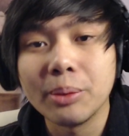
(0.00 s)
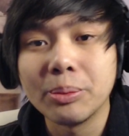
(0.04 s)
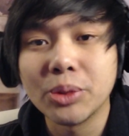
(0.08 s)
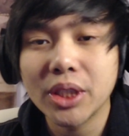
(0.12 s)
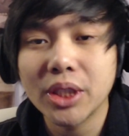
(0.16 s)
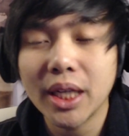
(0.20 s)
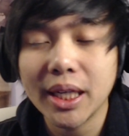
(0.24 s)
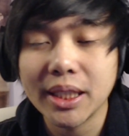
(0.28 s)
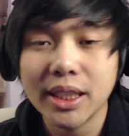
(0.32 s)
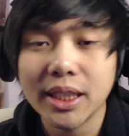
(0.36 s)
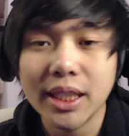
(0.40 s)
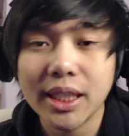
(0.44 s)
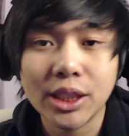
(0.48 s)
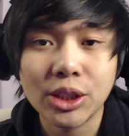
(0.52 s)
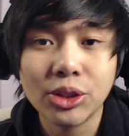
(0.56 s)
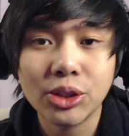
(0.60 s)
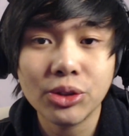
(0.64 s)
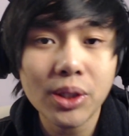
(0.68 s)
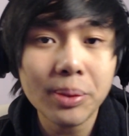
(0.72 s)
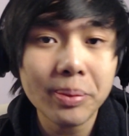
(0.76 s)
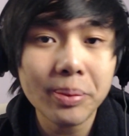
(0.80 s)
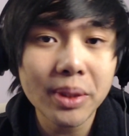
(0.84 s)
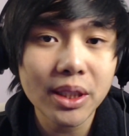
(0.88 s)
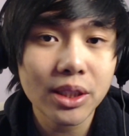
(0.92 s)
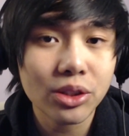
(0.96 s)
Chess
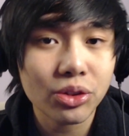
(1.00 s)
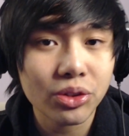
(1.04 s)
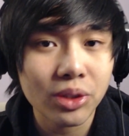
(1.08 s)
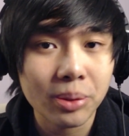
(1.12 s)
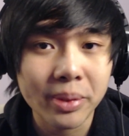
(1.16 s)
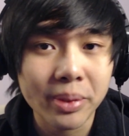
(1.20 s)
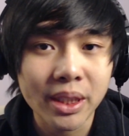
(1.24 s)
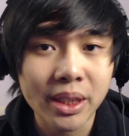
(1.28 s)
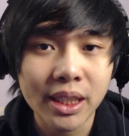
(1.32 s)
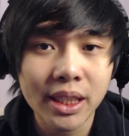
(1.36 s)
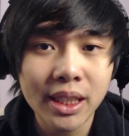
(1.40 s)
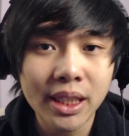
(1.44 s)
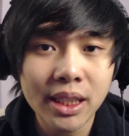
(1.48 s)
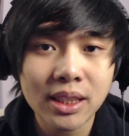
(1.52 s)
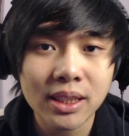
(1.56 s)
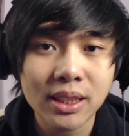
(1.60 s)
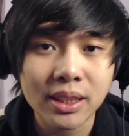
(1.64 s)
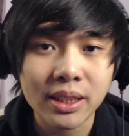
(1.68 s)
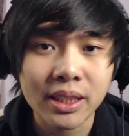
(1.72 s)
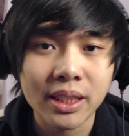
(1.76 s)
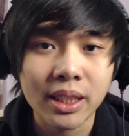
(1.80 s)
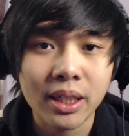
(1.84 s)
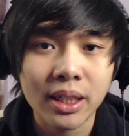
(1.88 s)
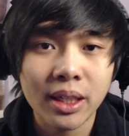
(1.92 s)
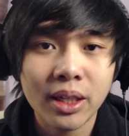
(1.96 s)
extremely
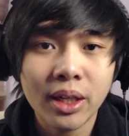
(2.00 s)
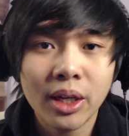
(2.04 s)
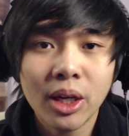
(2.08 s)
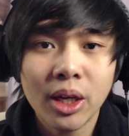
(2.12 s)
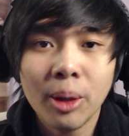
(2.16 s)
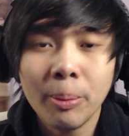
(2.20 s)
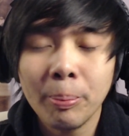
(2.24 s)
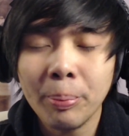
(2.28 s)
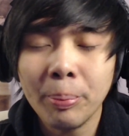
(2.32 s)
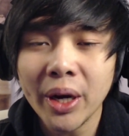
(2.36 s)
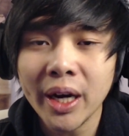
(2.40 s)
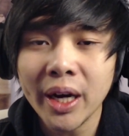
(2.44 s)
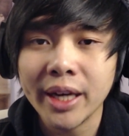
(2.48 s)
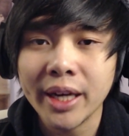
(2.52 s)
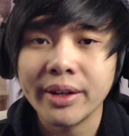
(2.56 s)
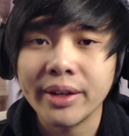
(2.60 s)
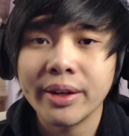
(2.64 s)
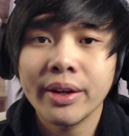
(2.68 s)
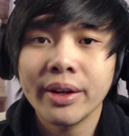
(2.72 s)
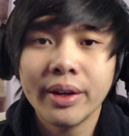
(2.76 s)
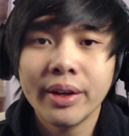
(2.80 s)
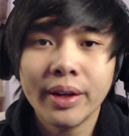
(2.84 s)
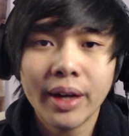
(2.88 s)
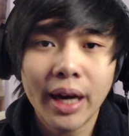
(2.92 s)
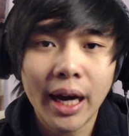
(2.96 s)
easily, but
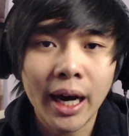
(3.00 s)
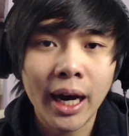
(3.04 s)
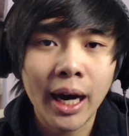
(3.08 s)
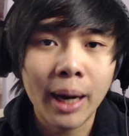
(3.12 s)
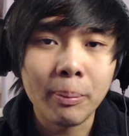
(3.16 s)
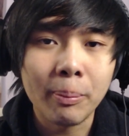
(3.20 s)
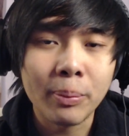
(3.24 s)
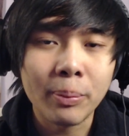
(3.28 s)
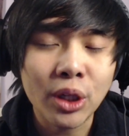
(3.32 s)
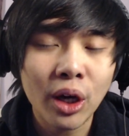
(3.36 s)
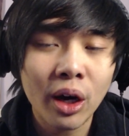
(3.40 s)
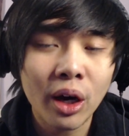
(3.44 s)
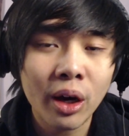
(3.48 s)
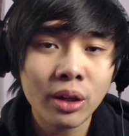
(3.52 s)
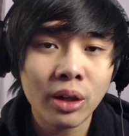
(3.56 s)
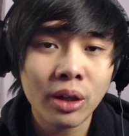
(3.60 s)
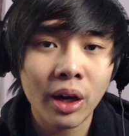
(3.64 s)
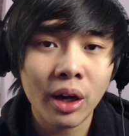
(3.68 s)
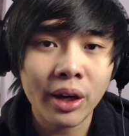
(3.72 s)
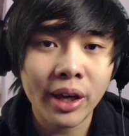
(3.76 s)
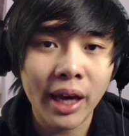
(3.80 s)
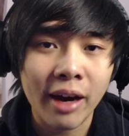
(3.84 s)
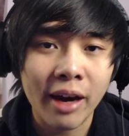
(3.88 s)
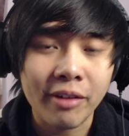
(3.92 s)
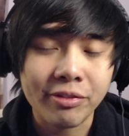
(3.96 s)
not
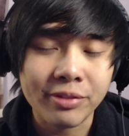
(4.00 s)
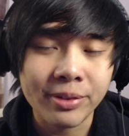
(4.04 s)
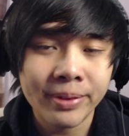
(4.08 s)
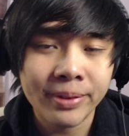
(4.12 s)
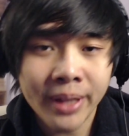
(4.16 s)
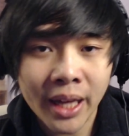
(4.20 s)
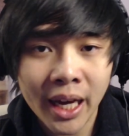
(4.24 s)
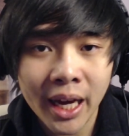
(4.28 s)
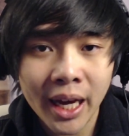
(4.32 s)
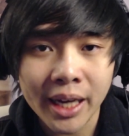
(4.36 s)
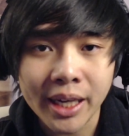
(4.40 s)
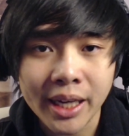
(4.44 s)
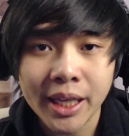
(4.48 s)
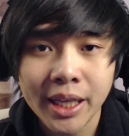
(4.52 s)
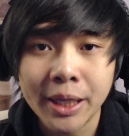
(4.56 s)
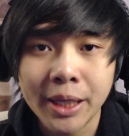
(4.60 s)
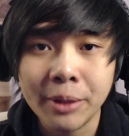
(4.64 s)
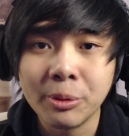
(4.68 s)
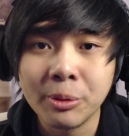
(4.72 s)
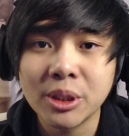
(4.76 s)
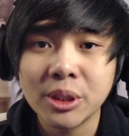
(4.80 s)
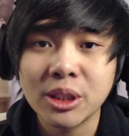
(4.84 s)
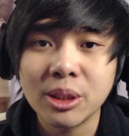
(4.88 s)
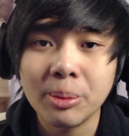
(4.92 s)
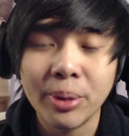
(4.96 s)
long after that, he
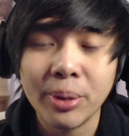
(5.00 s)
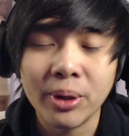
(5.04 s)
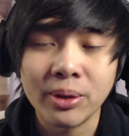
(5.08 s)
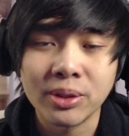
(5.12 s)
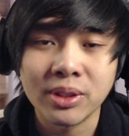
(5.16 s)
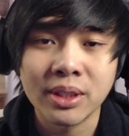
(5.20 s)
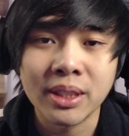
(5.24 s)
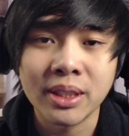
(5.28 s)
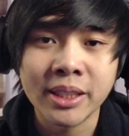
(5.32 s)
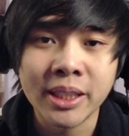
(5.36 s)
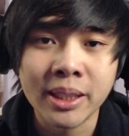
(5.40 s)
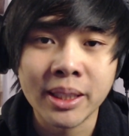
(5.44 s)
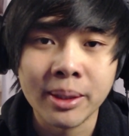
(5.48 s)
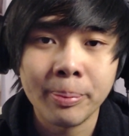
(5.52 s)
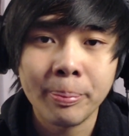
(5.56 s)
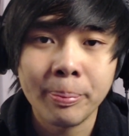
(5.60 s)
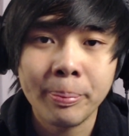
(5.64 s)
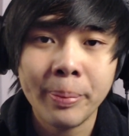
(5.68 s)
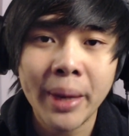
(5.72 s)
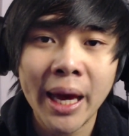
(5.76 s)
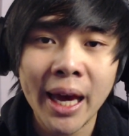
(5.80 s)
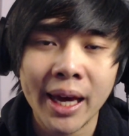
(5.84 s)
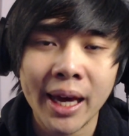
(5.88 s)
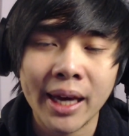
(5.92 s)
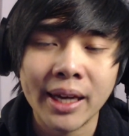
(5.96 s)
was supposedly
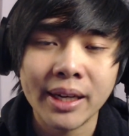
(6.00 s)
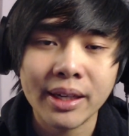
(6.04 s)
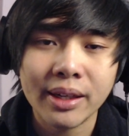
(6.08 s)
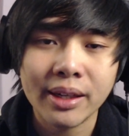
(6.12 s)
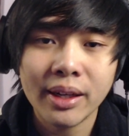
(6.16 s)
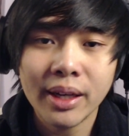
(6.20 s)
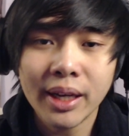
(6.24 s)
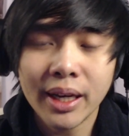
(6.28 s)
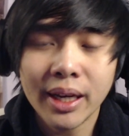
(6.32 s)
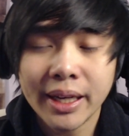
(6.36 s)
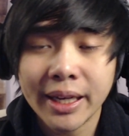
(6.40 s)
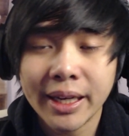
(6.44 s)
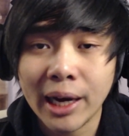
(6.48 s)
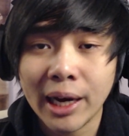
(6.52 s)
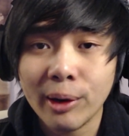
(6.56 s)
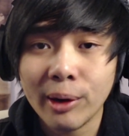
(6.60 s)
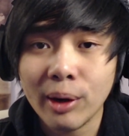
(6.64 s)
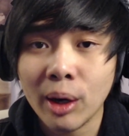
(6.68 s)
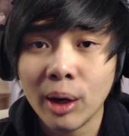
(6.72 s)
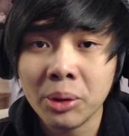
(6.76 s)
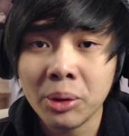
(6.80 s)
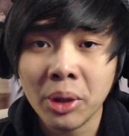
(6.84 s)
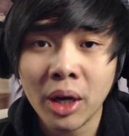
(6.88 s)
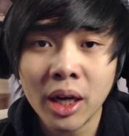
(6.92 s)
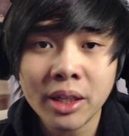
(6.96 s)
banned. Now,
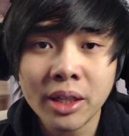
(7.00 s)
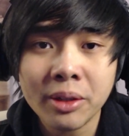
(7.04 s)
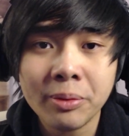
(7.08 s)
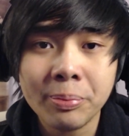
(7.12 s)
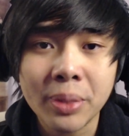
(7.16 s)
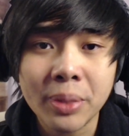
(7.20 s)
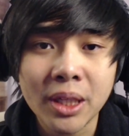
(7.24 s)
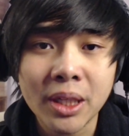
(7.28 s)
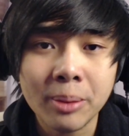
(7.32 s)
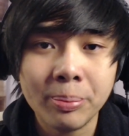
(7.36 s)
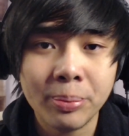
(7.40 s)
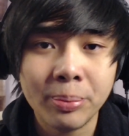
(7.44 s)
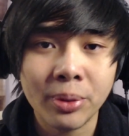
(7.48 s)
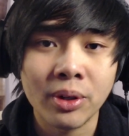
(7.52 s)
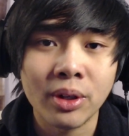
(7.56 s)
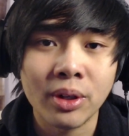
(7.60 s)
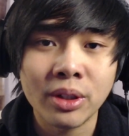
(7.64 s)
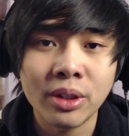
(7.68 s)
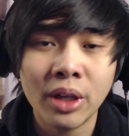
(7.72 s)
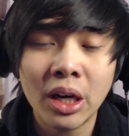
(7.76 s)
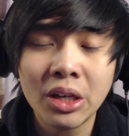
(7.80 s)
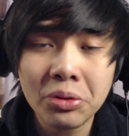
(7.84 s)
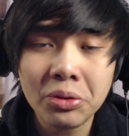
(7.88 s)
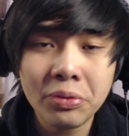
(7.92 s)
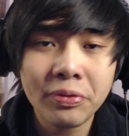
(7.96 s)
a lot of people, a
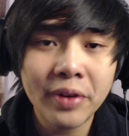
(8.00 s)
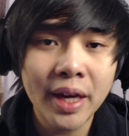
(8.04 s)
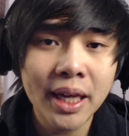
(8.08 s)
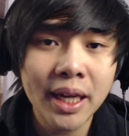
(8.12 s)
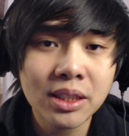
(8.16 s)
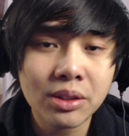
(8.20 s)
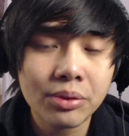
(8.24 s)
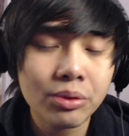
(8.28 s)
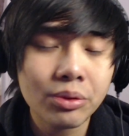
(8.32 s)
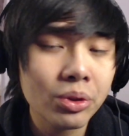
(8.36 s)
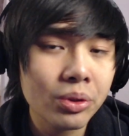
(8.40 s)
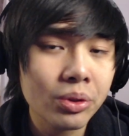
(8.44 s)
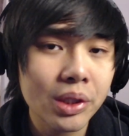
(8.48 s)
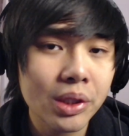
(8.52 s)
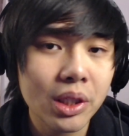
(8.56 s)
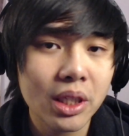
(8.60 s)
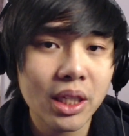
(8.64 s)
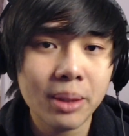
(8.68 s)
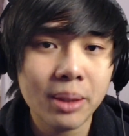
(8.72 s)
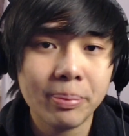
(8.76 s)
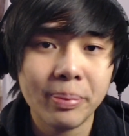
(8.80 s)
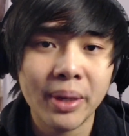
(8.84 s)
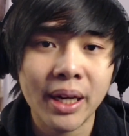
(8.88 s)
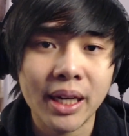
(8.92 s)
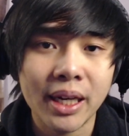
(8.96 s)
lot of fans of Dewa
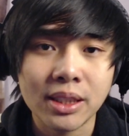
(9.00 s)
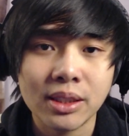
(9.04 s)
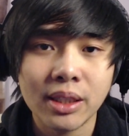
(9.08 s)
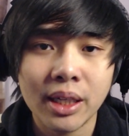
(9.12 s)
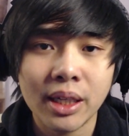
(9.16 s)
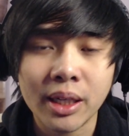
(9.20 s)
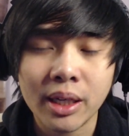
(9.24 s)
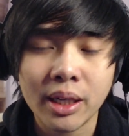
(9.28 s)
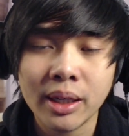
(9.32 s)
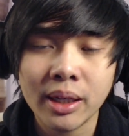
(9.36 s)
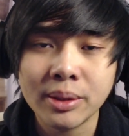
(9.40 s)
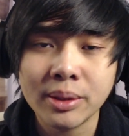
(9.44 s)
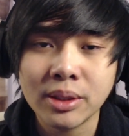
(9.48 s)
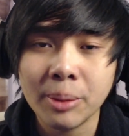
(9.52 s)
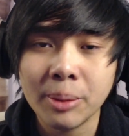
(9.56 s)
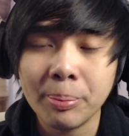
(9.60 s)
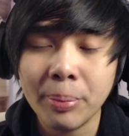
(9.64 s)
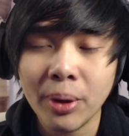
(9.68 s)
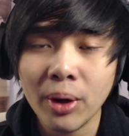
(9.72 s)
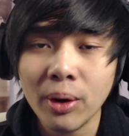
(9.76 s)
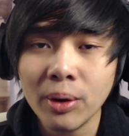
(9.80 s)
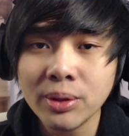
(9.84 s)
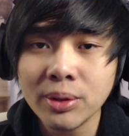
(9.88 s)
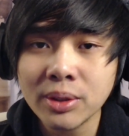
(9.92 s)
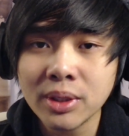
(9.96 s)
Kipas
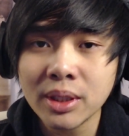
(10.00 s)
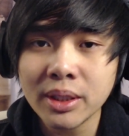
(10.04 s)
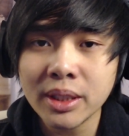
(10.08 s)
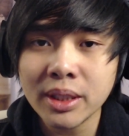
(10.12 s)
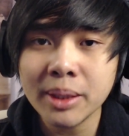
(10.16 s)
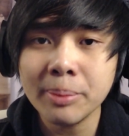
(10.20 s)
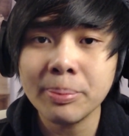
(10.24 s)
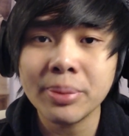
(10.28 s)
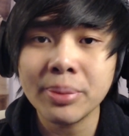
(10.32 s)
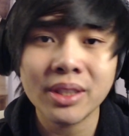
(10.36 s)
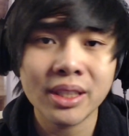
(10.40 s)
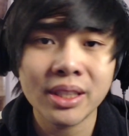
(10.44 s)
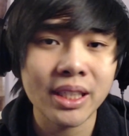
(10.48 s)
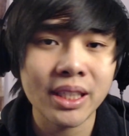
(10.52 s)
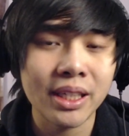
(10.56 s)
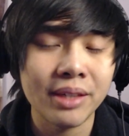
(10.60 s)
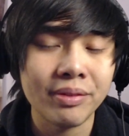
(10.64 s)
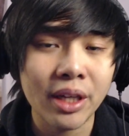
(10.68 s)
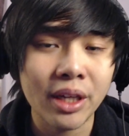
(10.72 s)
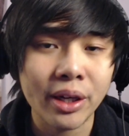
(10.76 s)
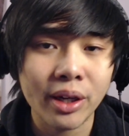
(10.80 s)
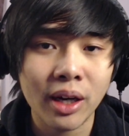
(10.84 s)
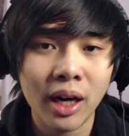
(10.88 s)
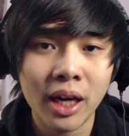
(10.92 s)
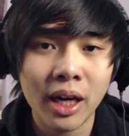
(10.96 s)
supposedly believe
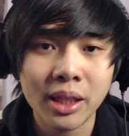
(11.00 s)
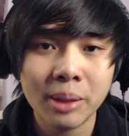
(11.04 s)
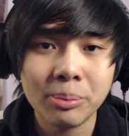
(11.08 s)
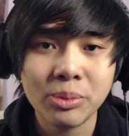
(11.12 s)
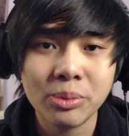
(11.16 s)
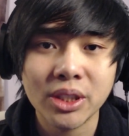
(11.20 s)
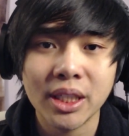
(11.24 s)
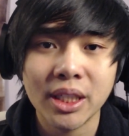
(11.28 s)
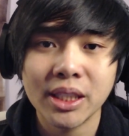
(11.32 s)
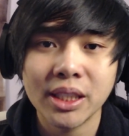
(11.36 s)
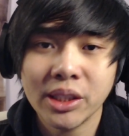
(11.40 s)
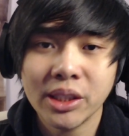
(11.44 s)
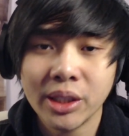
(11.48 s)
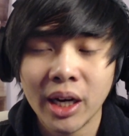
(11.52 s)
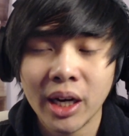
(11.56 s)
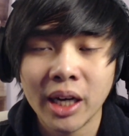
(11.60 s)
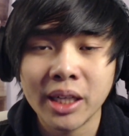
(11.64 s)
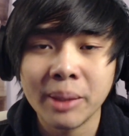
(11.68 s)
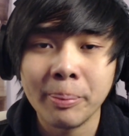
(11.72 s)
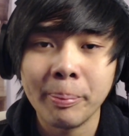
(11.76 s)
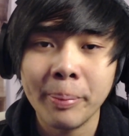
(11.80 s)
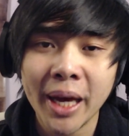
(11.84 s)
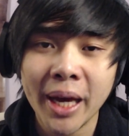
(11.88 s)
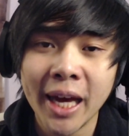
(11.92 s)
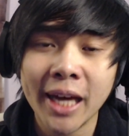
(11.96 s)
that Gotham Chess got
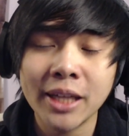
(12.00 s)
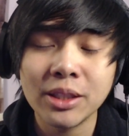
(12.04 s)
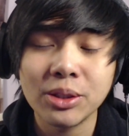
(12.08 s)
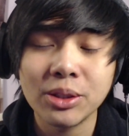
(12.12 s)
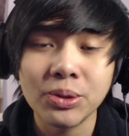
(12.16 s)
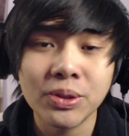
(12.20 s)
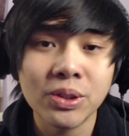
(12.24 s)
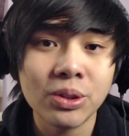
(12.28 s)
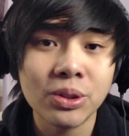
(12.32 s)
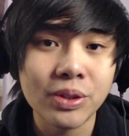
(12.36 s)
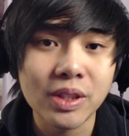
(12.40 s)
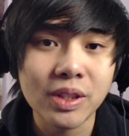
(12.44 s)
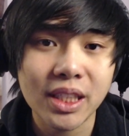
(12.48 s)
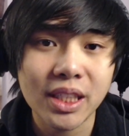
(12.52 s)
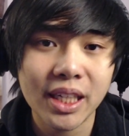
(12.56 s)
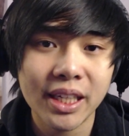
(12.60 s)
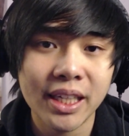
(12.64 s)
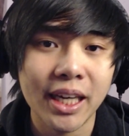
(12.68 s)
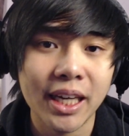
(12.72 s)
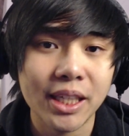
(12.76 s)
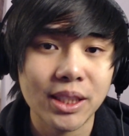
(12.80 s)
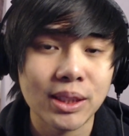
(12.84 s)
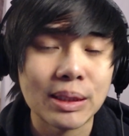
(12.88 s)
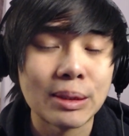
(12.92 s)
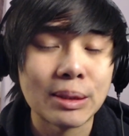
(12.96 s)
him banned due to his
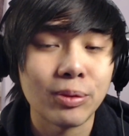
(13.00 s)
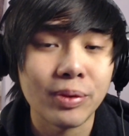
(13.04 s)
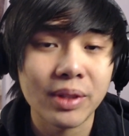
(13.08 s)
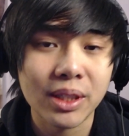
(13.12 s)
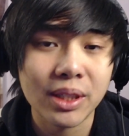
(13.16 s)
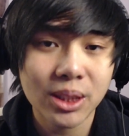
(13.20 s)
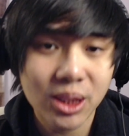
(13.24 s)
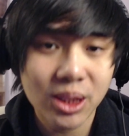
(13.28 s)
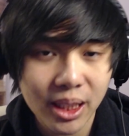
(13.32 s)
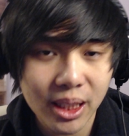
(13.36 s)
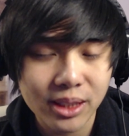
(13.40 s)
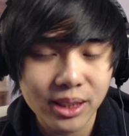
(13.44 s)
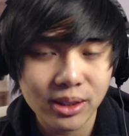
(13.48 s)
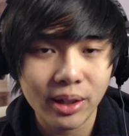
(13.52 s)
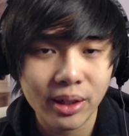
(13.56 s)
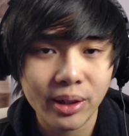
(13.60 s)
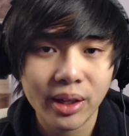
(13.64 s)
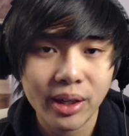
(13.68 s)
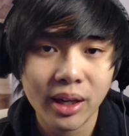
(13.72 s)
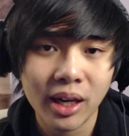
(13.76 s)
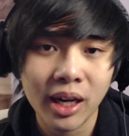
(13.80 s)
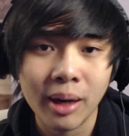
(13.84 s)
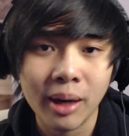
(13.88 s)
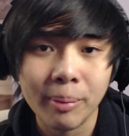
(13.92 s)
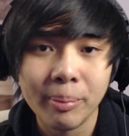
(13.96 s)
connections with the
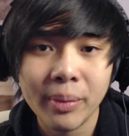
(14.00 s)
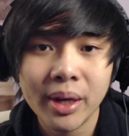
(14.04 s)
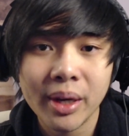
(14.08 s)
chess.com.